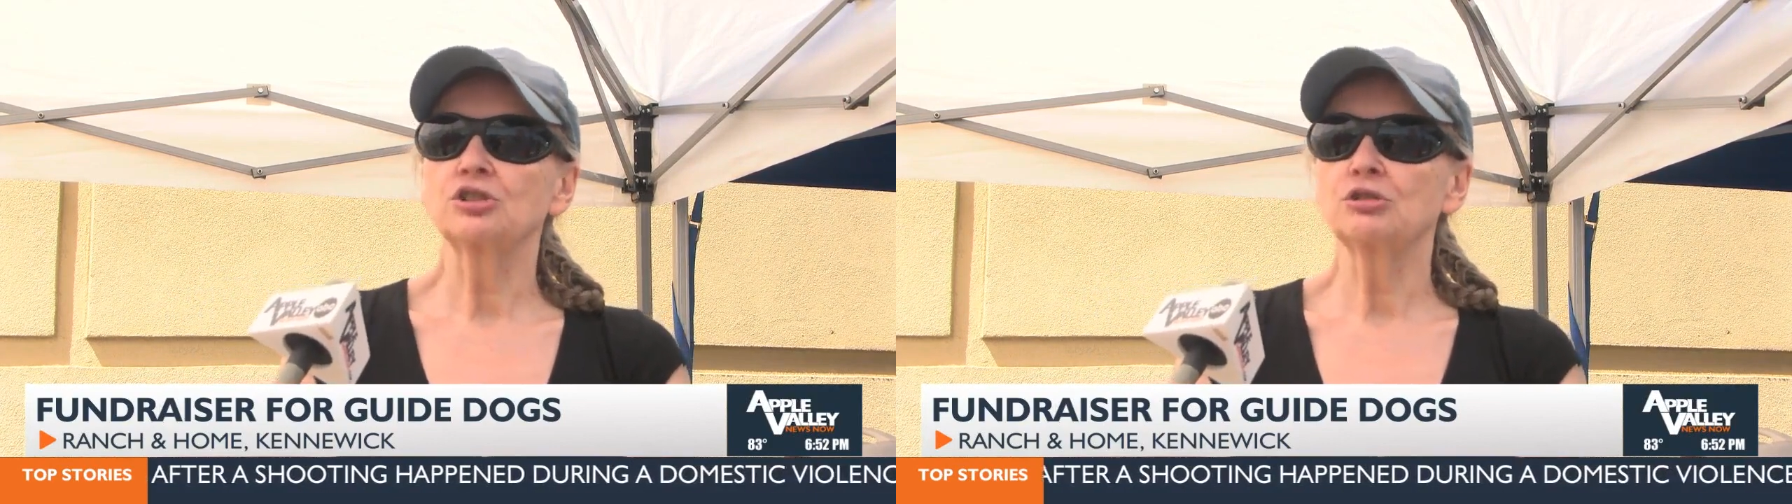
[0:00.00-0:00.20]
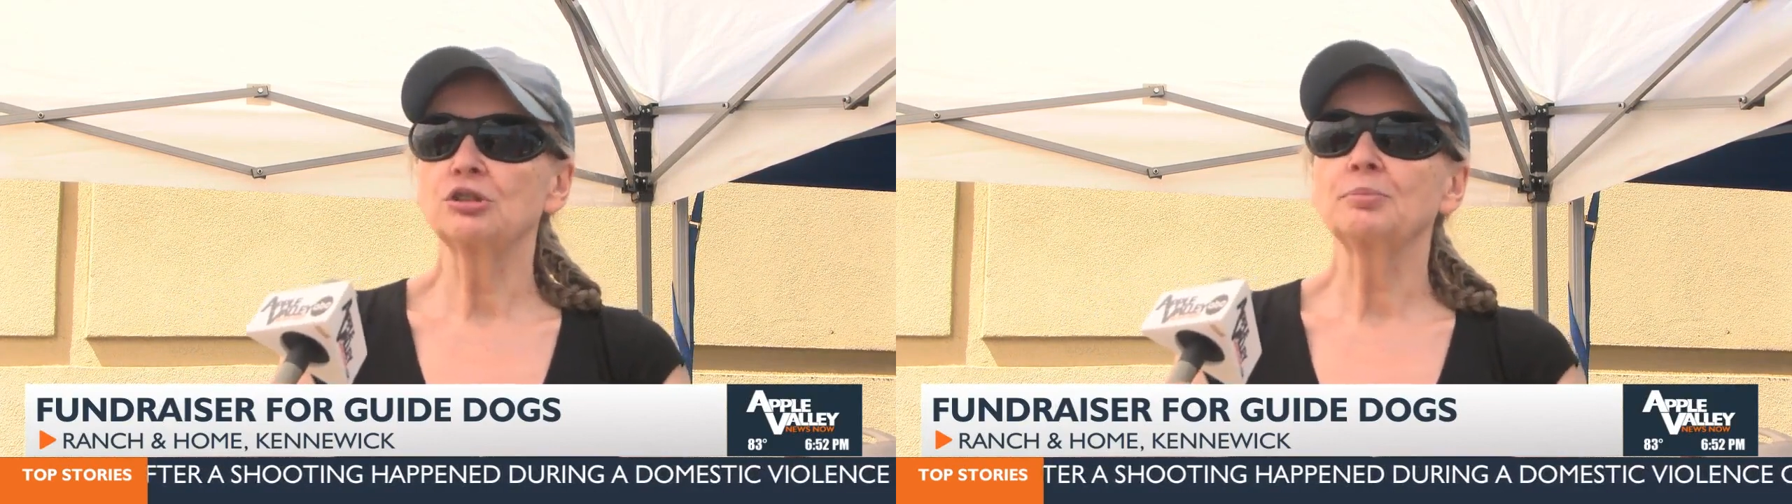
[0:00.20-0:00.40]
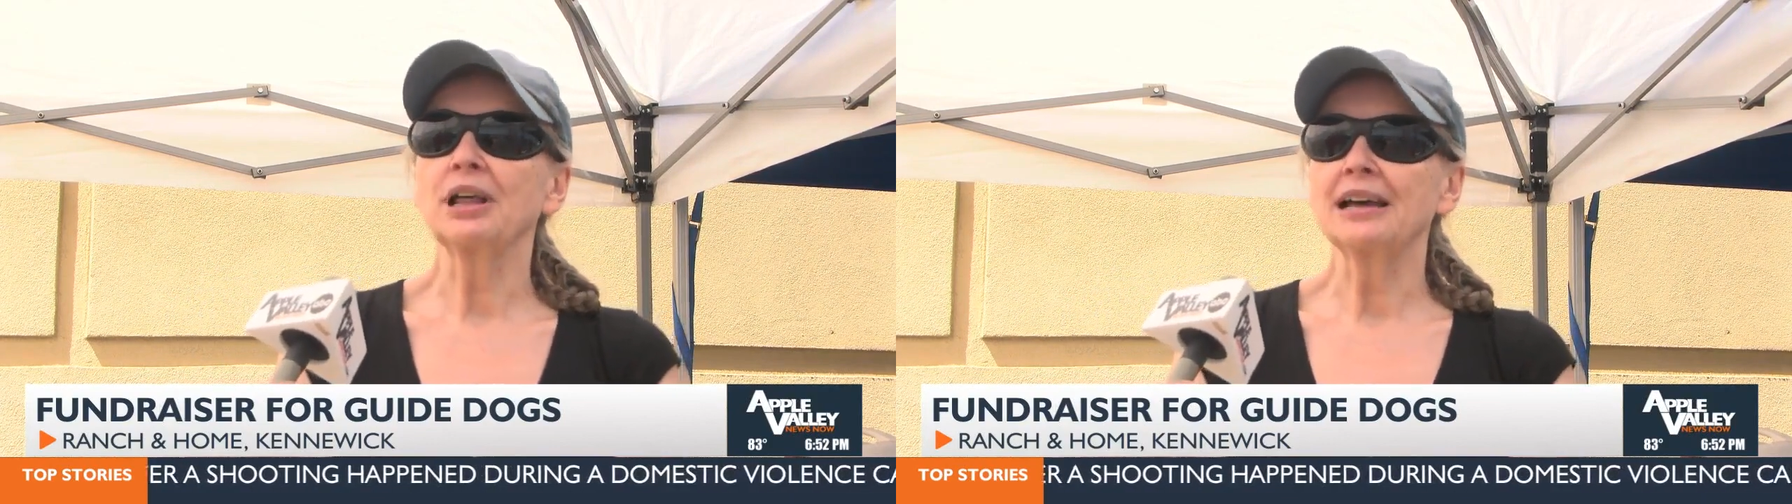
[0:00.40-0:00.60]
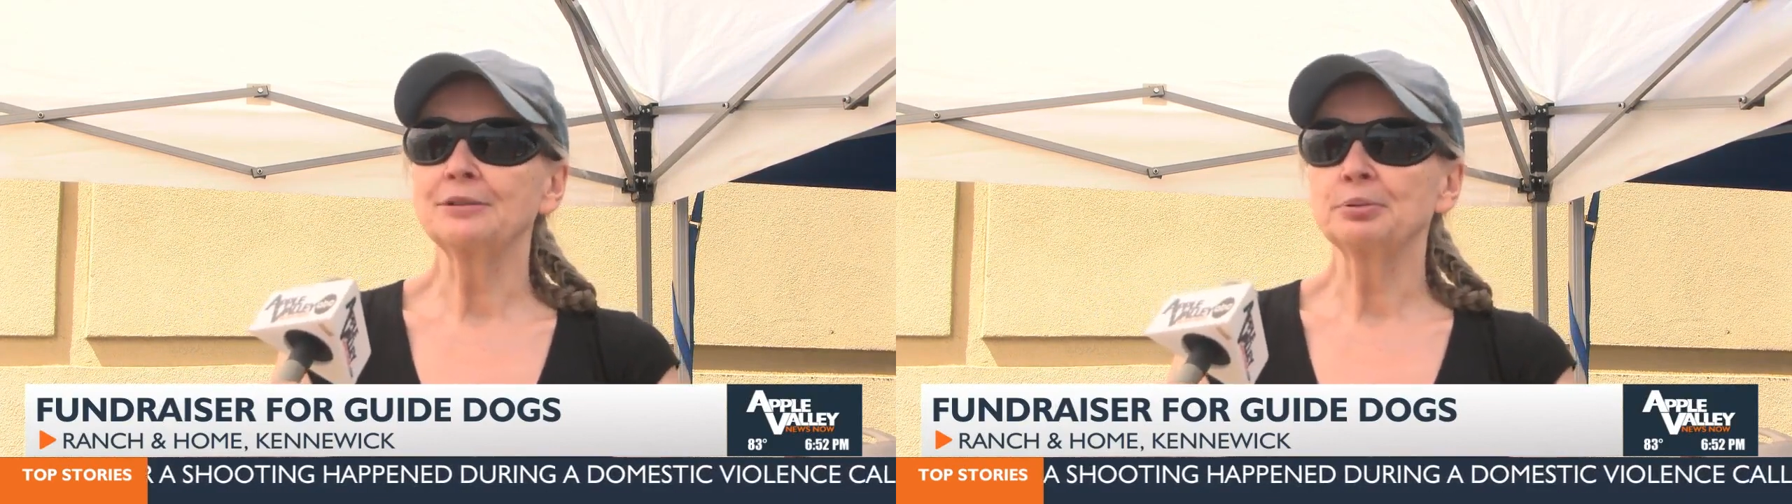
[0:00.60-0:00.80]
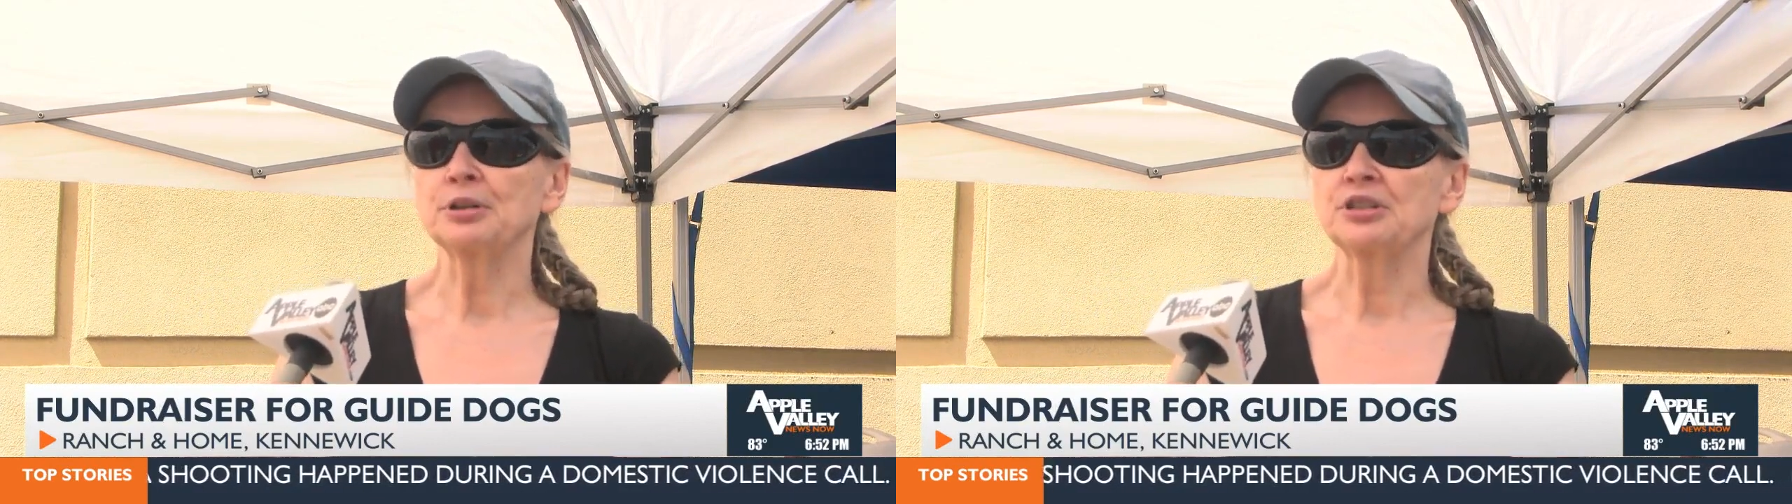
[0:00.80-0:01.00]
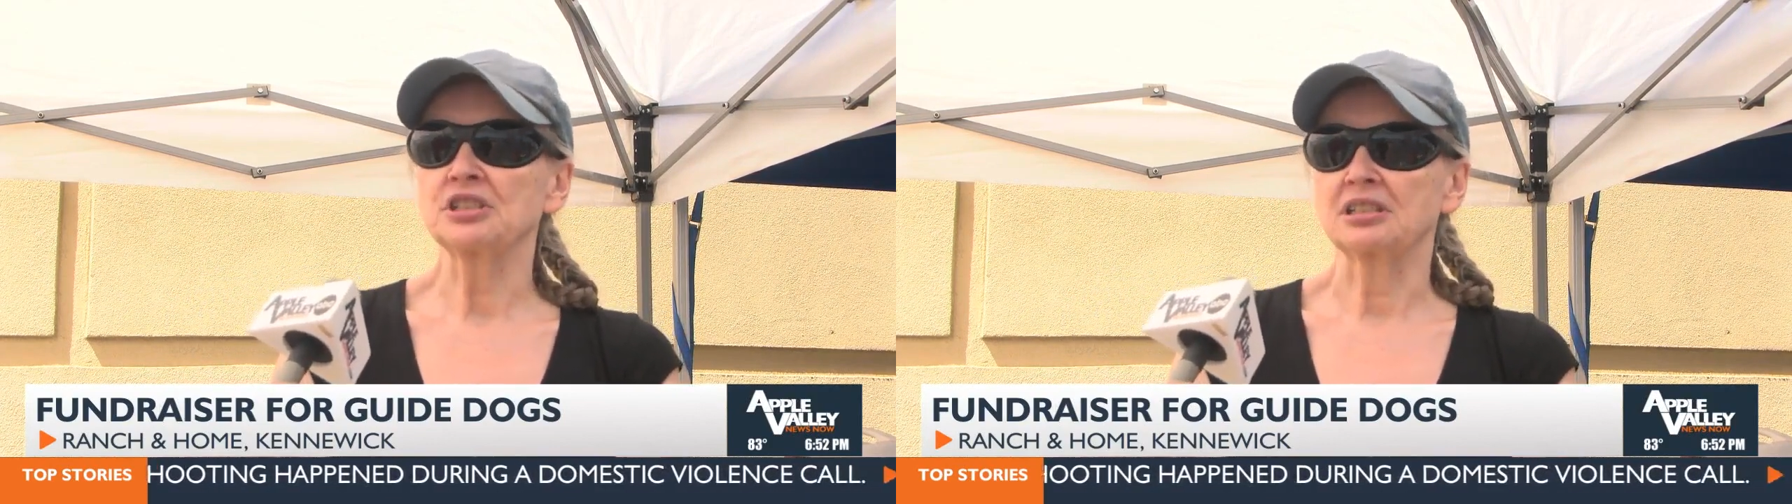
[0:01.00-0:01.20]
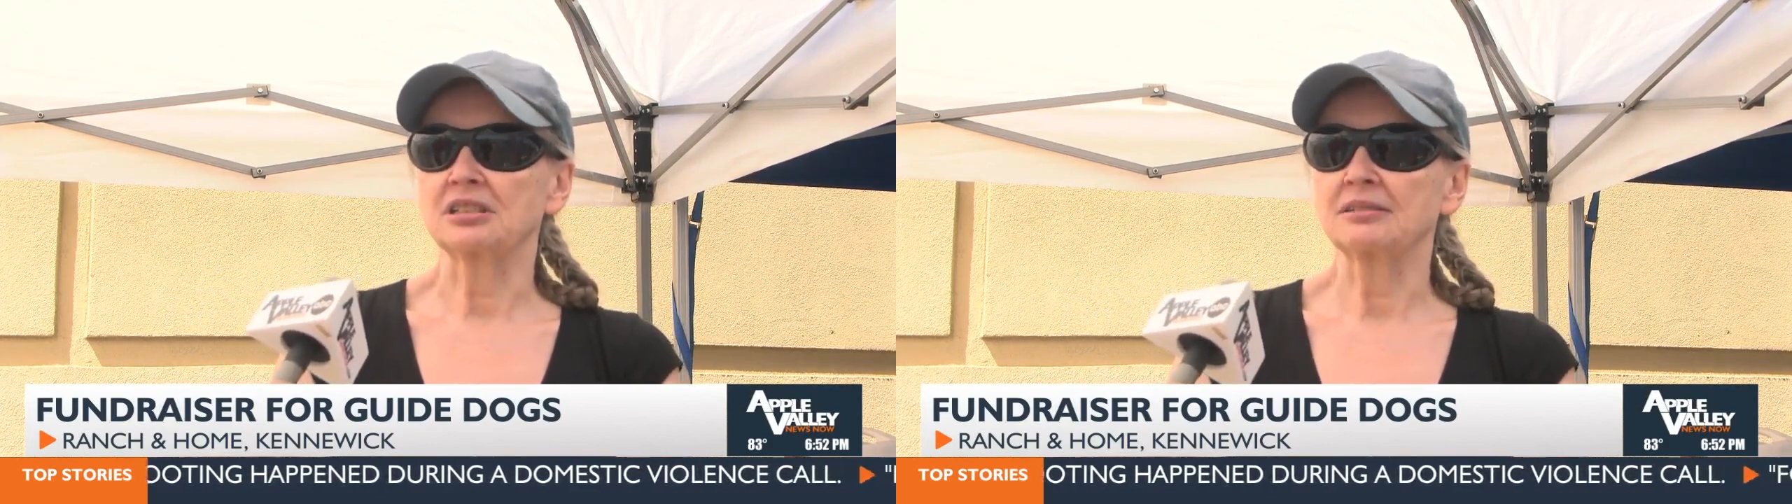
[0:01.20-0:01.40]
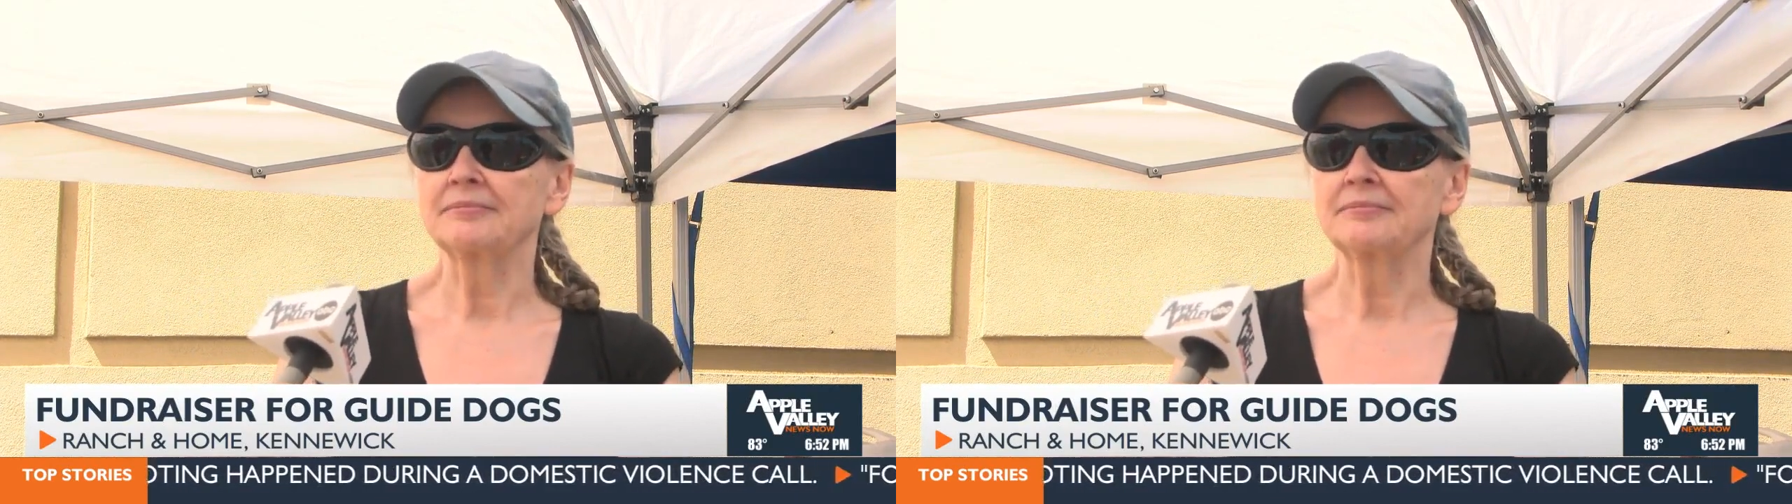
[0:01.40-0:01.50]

to the blind person.